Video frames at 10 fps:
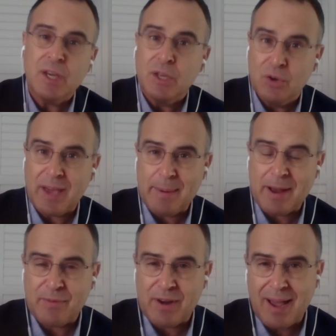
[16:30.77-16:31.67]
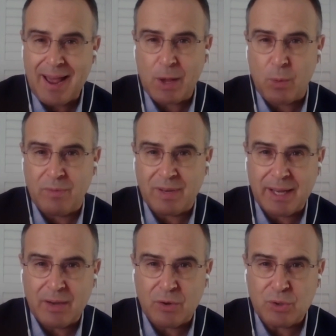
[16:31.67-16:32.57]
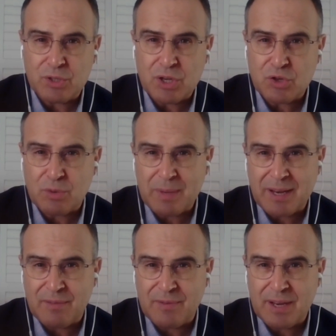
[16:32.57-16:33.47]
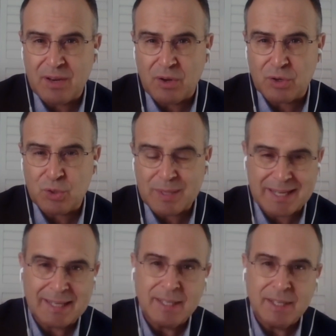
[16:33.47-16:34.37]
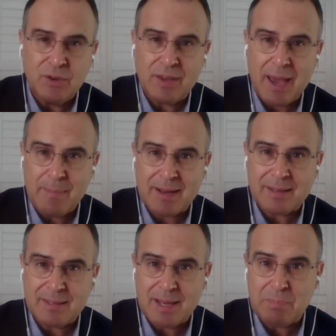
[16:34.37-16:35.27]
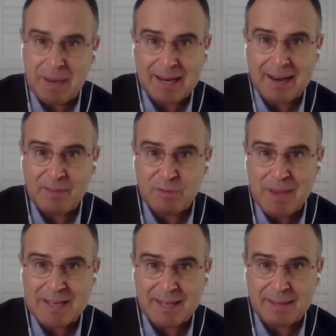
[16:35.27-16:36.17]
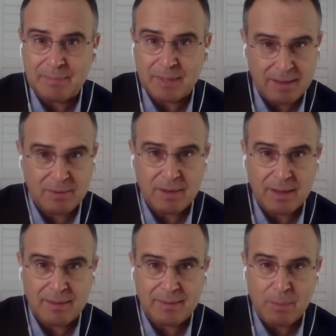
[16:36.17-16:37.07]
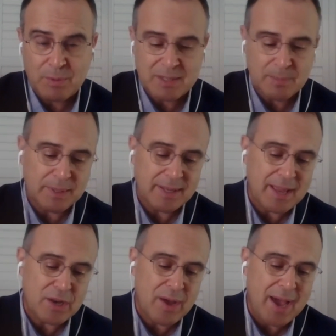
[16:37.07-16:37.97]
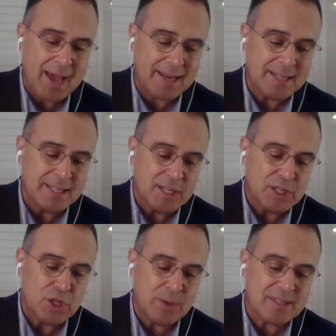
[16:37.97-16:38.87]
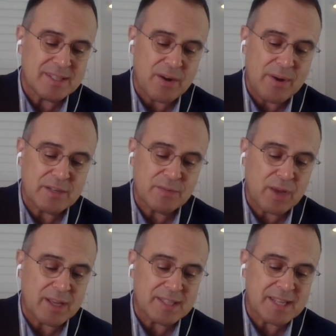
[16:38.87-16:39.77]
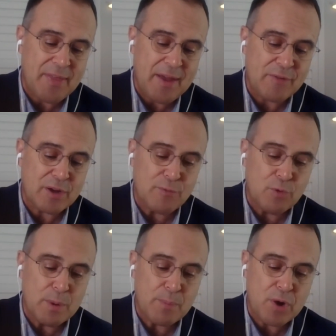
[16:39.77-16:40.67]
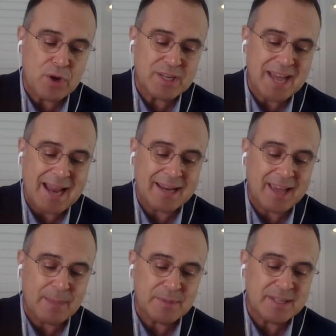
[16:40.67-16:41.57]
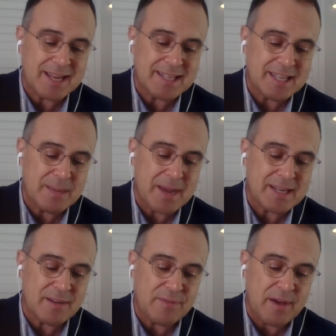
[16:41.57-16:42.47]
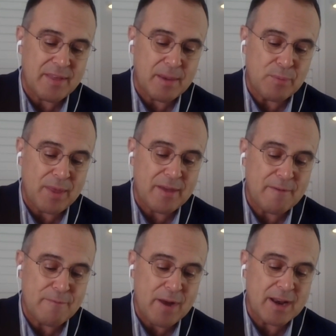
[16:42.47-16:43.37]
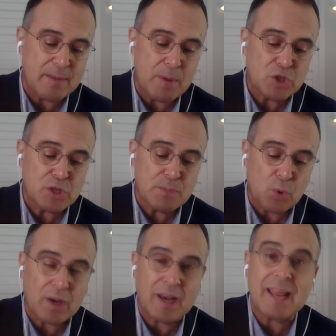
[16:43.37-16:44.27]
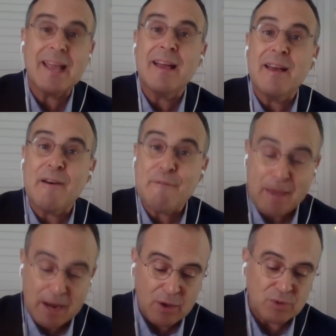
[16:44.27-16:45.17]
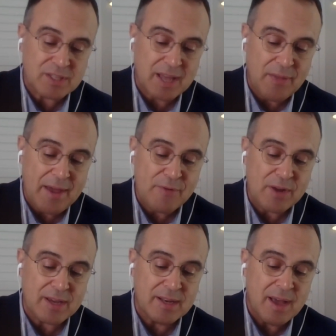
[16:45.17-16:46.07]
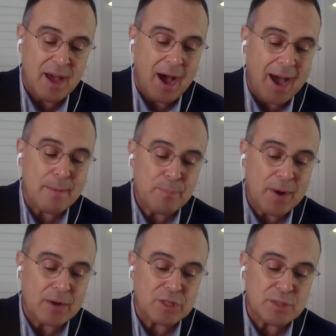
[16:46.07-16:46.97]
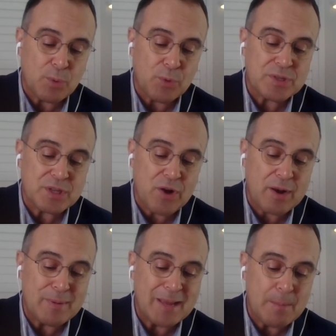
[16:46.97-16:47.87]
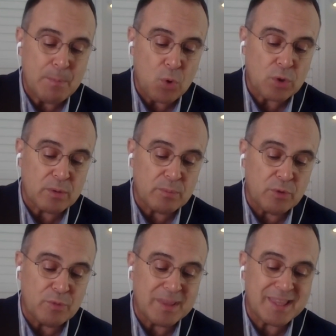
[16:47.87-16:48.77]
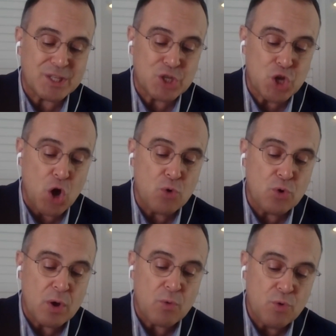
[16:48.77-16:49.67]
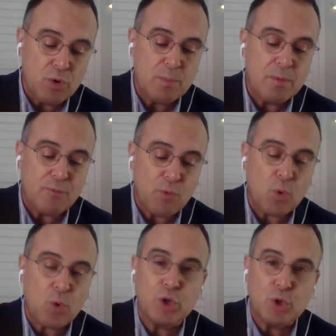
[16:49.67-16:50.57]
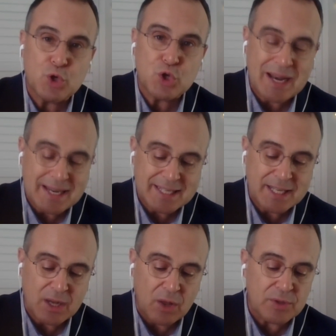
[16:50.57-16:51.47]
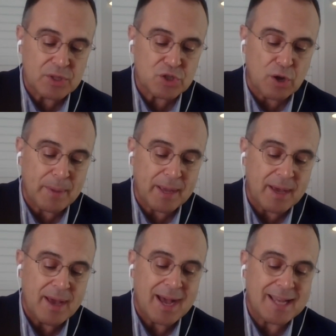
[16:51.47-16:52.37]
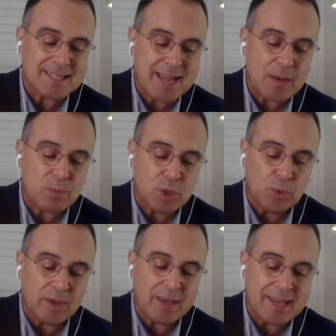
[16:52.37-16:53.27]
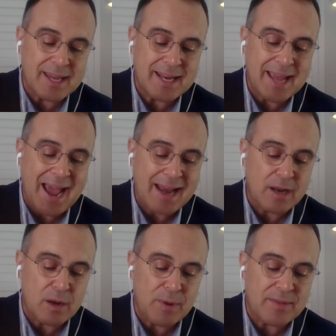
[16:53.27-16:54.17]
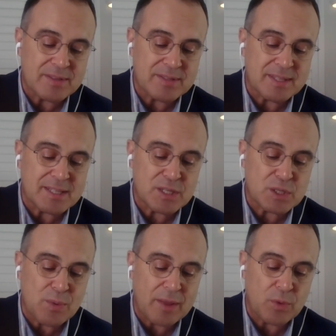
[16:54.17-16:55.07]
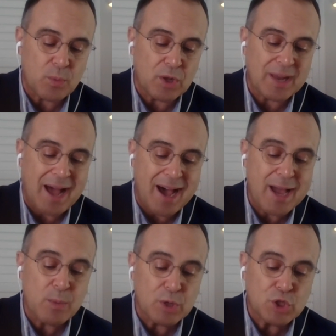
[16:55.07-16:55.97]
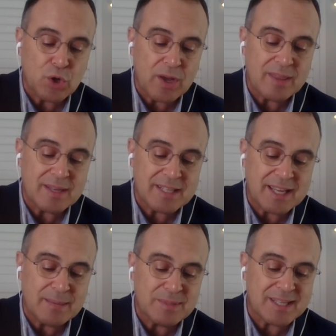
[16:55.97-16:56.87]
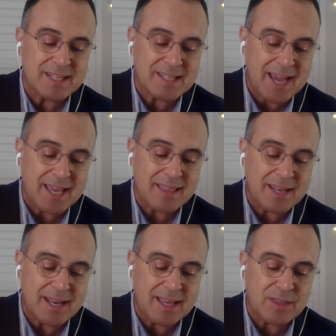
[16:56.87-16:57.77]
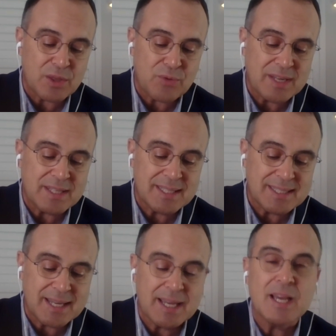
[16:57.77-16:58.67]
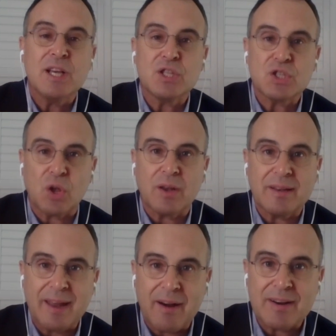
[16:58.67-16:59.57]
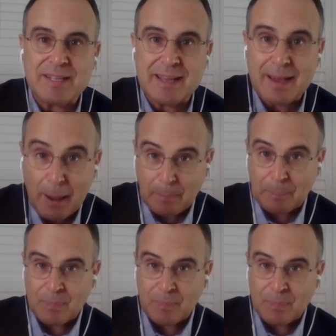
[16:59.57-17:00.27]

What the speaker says: You came out very unequivocally on your social media feed on Twitter. You came out and said Black Lives Matter. And that was simple. And then you added to it, as Director of Cricket South Africa, former Protea and captain, a teammate, a father, a brother, a friend, and most importantly, a fellow South African. I am proud to support this incredibly important movement. There's no room for neutrality on this topic. I stand with Lungi Ngidi and our brothers and sisters around the world. I will join the teams in taking the knee at the 3TC Solidarity Cup.